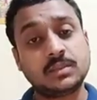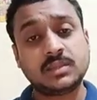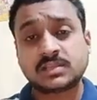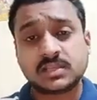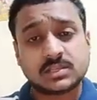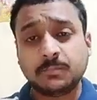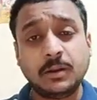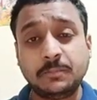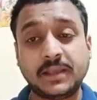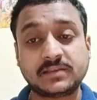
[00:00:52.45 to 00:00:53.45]
That's a
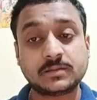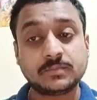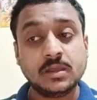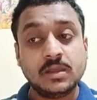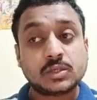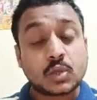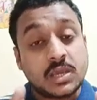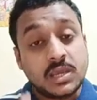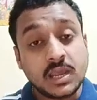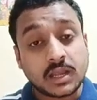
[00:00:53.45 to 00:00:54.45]
simple base. So
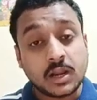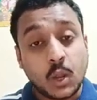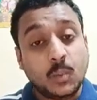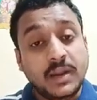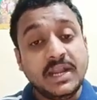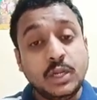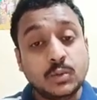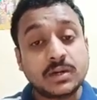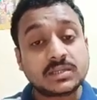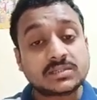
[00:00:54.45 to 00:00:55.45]
here we need
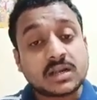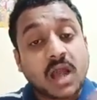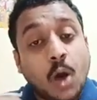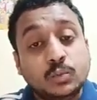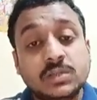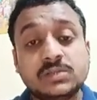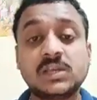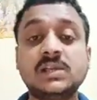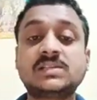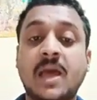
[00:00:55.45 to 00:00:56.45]
to understand how this
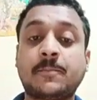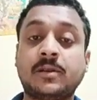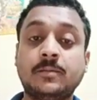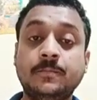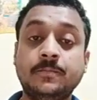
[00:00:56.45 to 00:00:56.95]
thing has happened.